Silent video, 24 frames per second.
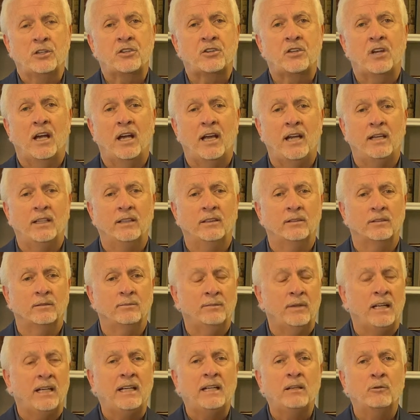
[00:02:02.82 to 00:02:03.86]
say,
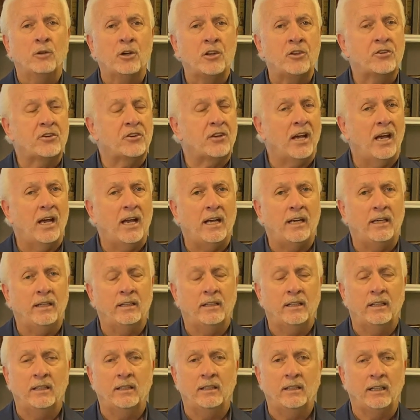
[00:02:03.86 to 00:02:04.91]
many would say
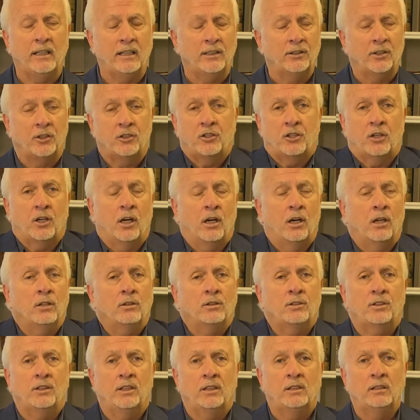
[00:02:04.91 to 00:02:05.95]
in the
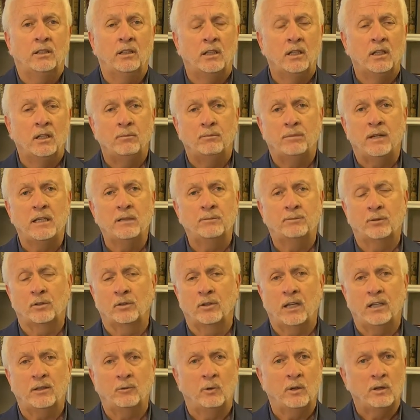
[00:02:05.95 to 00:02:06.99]
church and people
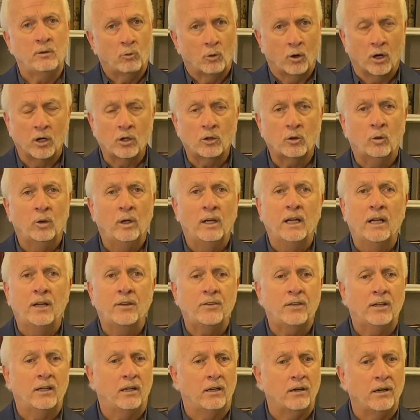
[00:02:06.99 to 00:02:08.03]
that we work
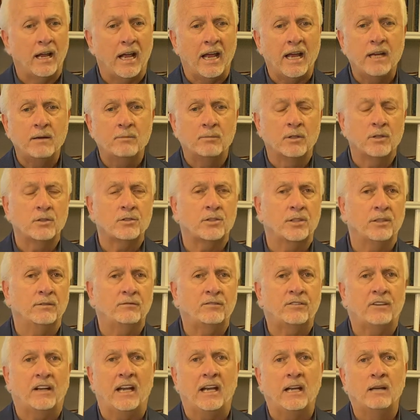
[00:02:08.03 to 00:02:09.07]
with and our neighbors and
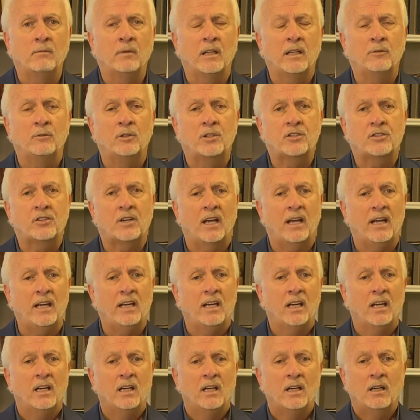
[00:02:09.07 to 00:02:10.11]
family would
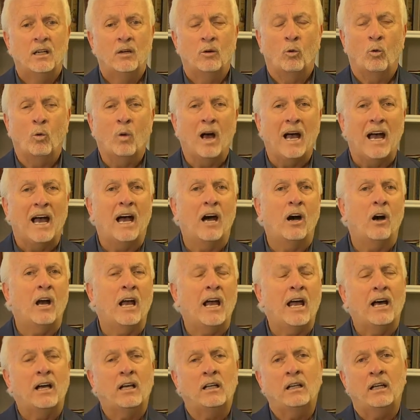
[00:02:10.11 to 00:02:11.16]
say, wow,
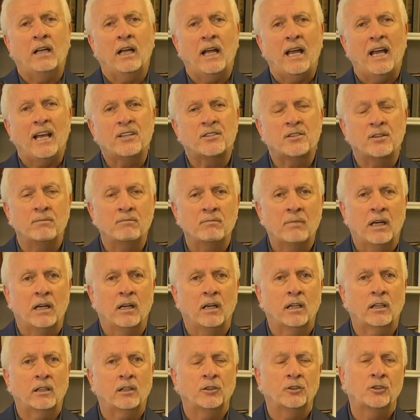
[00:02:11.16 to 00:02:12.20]
how has
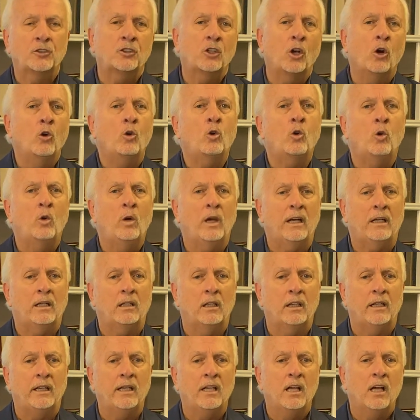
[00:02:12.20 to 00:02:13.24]
America so
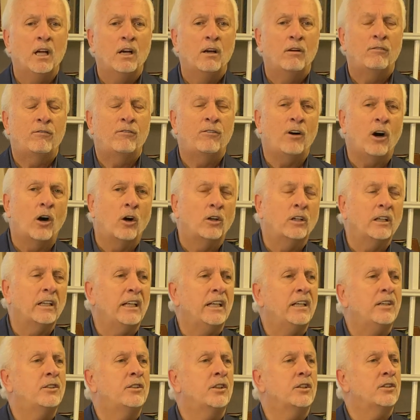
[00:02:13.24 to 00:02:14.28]
quickly fallen
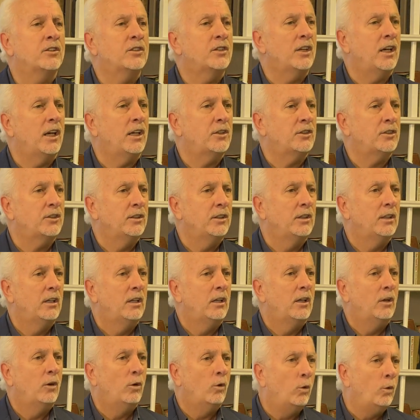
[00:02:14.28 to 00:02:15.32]
into such
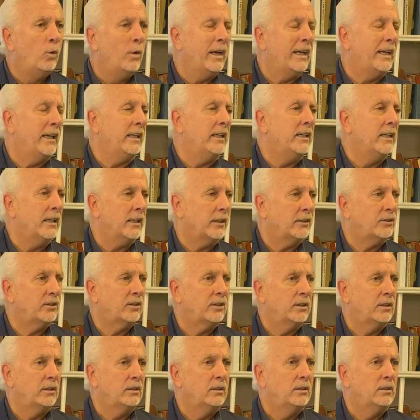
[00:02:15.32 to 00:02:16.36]
wickedness?